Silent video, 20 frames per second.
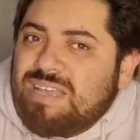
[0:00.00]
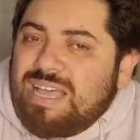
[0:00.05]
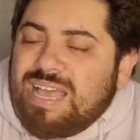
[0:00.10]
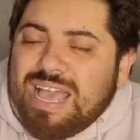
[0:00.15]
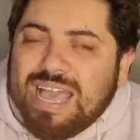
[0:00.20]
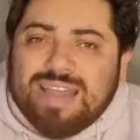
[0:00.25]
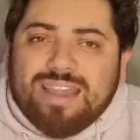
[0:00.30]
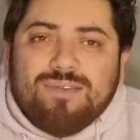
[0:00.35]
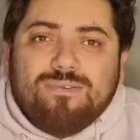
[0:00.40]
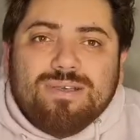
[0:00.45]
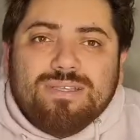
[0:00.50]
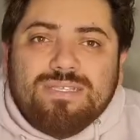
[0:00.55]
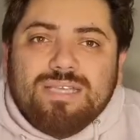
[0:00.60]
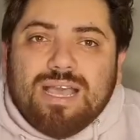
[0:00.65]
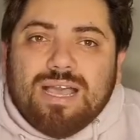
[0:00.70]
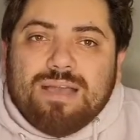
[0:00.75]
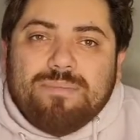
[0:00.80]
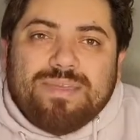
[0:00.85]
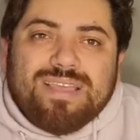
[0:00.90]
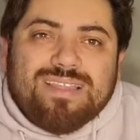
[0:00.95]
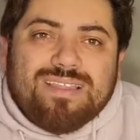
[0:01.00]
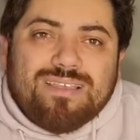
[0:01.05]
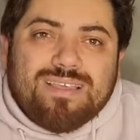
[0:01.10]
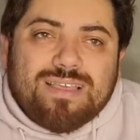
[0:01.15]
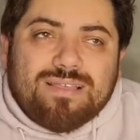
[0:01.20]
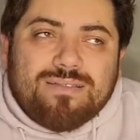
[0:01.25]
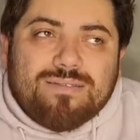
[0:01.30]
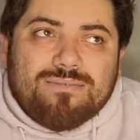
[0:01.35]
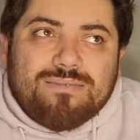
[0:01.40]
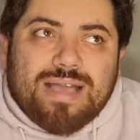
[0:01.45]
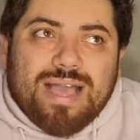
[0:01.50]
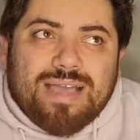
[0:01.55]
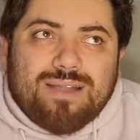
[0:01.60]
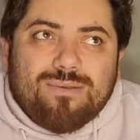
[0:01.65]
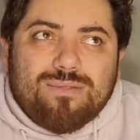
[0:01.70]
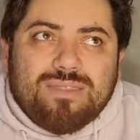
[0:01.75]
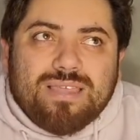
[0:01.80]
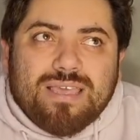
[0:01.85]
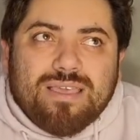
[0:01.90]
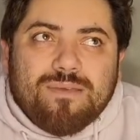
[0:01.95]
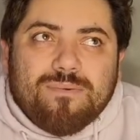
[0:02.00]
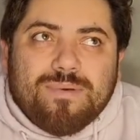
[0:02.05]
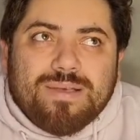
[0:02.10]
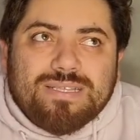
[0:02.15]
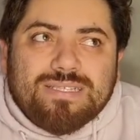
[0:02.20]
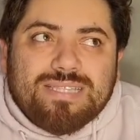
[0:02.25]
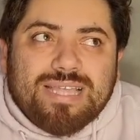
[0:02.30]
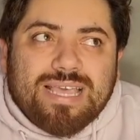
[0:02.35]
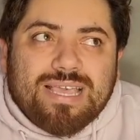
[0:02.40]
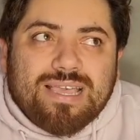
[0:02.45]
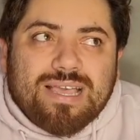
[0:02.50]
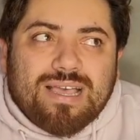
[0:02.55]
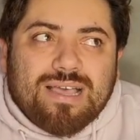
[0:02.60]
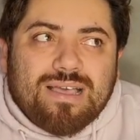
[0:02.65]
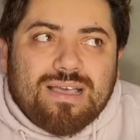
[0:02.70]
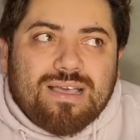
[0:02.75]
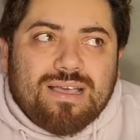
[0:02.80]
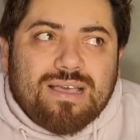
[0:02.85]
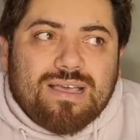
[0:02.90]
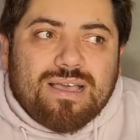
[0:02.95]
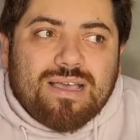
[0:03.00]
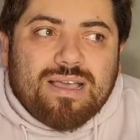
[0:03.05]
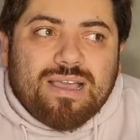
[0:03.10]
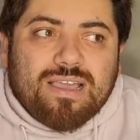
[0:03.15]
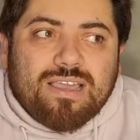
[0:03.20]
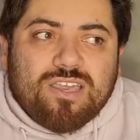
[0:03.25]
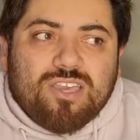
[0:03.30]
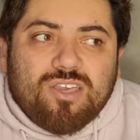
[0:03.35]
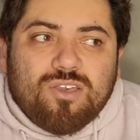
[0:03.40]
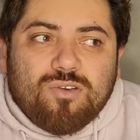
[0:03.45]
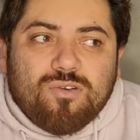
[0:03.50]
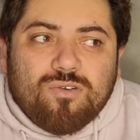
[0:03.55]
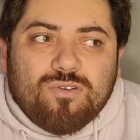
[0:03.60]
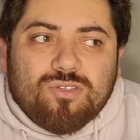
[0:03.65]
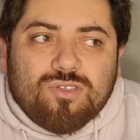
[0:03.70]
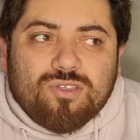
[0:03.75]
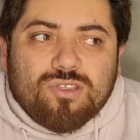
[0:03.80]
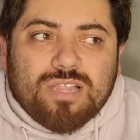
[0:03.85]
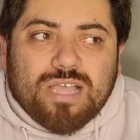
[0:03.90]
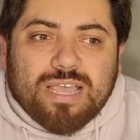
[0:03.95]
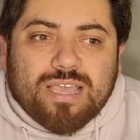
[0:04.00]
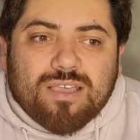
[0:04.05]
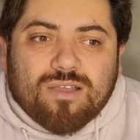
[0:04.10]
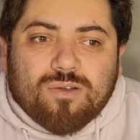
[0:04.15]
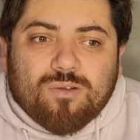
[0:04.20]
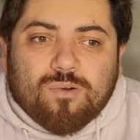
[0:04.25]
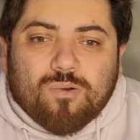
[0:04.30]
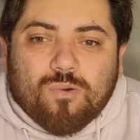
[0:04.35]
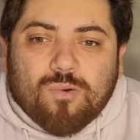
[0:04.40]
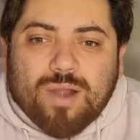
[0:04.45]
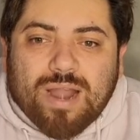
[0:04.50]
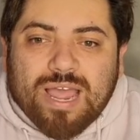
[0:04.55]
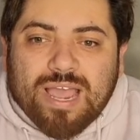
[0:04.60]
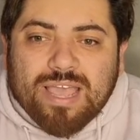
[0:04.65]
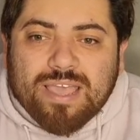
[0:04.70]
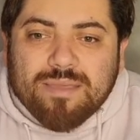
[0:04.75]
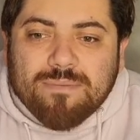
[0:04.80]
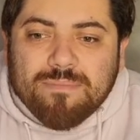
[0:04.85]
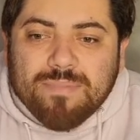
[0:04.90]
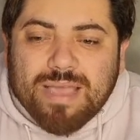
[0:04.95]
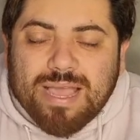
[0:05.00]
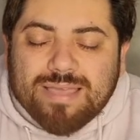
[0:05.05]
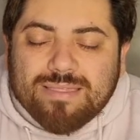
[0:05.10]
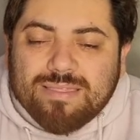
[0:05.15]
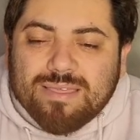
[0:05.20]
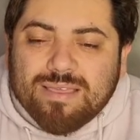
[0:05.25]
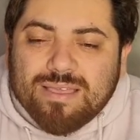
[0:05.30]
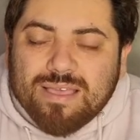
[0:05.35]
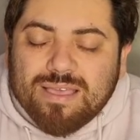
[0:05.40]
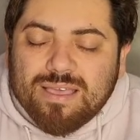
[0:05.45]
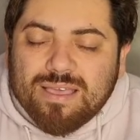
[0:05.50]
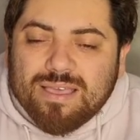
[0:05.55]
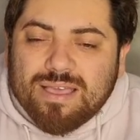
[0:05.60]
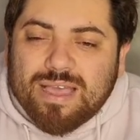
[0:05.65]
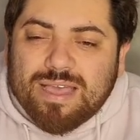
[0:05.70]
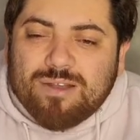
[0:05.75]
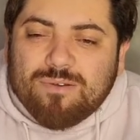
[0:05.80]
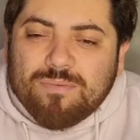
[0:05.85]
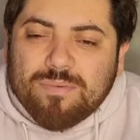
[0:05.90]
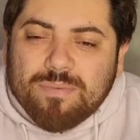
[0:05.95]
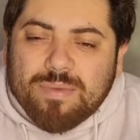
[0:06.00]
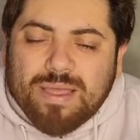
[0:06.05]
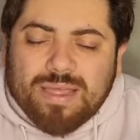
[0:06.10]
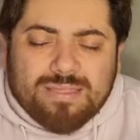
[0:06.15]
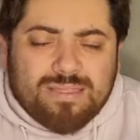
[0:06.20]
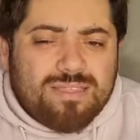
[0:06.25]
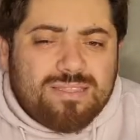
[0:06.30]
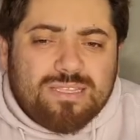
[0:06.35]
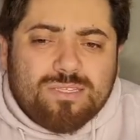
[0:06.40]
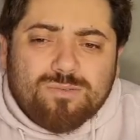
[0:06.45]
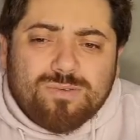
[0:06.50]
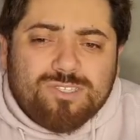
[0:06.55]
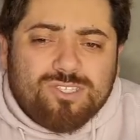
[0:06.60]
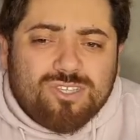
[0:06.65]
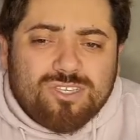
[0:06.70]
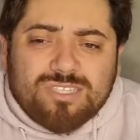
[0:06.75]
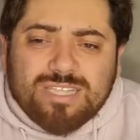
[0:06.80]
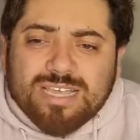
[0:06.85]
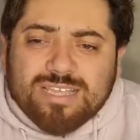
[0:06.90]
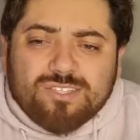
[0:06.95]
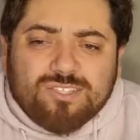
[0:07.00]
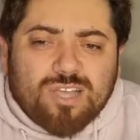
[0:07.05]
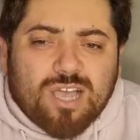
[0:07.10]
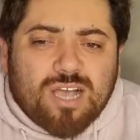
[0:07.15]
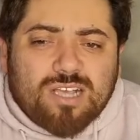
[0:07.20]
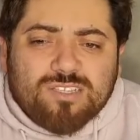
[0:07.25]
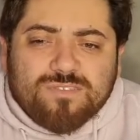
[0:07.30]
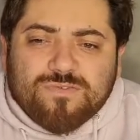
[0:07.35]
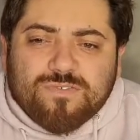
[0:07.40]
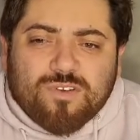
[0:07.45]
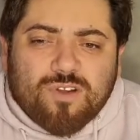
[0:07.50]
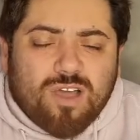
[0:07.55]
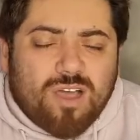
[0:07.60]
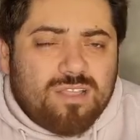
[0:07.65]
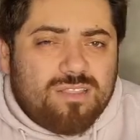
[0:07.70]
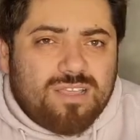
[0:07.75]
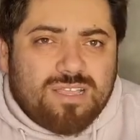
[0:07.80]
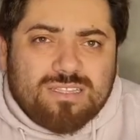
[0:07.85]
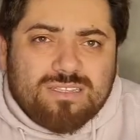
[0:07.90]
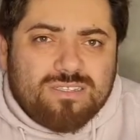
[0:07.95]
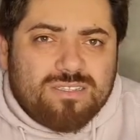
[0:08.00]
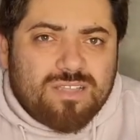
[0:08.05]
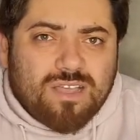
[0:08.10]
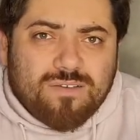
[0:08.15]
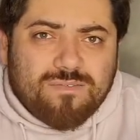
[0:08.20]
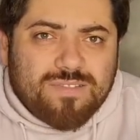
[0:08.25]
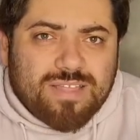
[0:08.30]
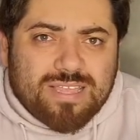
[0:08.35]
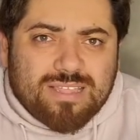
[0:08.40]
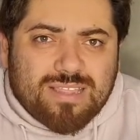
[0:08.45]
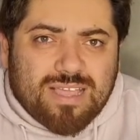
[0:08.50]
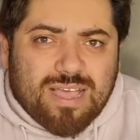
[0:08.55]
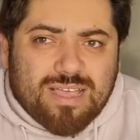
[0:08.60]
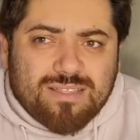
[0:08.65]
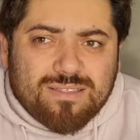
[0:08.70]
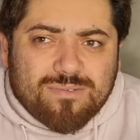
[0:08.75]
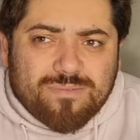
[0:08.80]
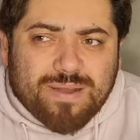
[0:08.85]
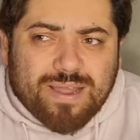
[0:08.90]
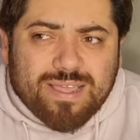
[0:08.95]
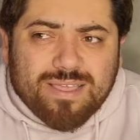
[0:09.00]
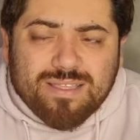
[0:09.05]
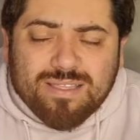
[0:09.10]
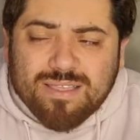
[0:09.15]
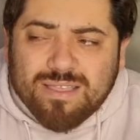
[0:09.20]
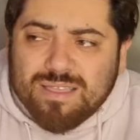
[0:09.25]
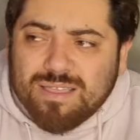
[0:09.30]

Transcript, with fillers: and it was, I mean, I don't think it was like a huge, like, crime. I think, I don't remember, I think this was just like tax fraud and stuff like that, right?